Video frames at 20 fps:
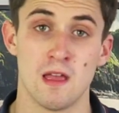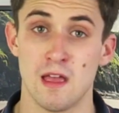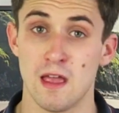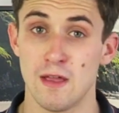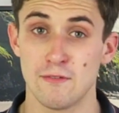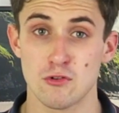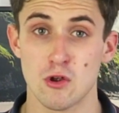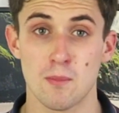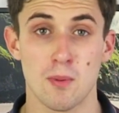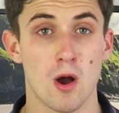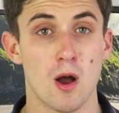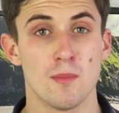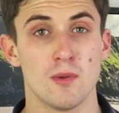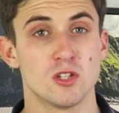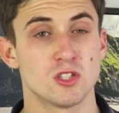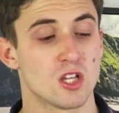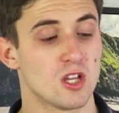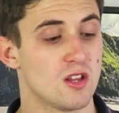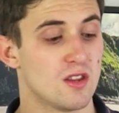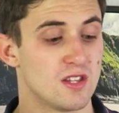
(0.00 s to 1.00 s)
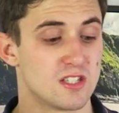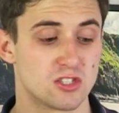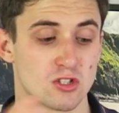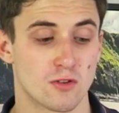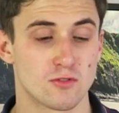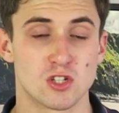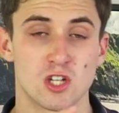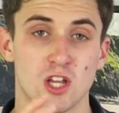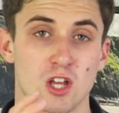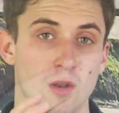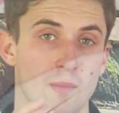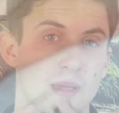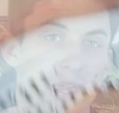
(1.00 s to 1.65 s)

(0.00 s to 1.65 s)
If you're a palm user, this is obviously going